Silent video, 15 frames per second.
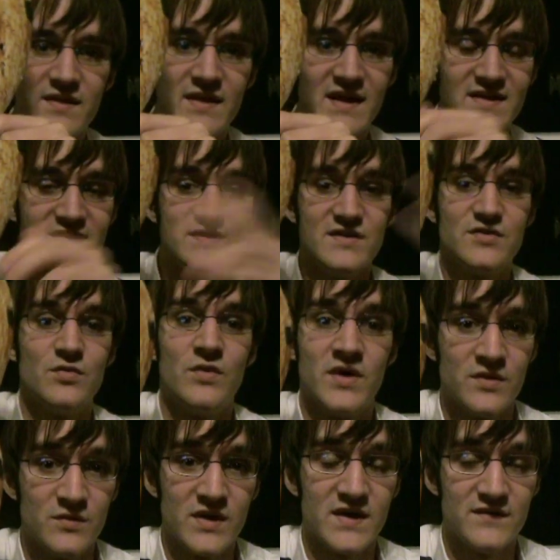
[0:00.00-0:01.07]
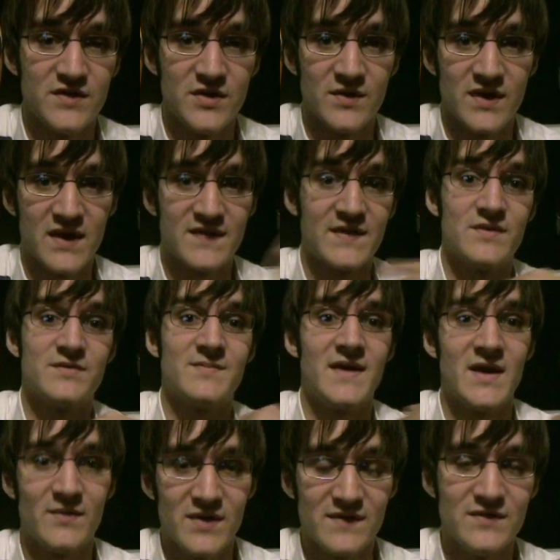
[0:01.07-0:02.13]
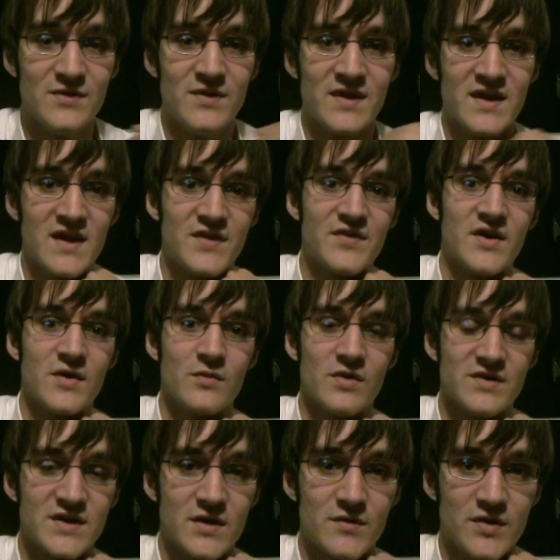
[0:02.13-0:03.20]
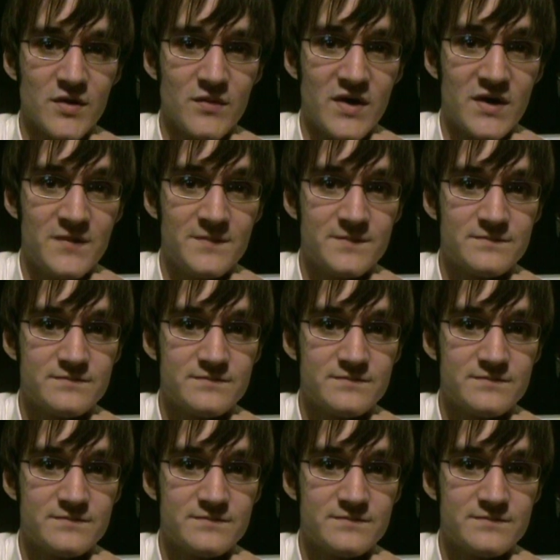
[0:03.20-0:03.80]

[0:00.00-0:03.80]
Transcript: that's just one way of doing it. That was my way of doing it. I thought it worked out really well.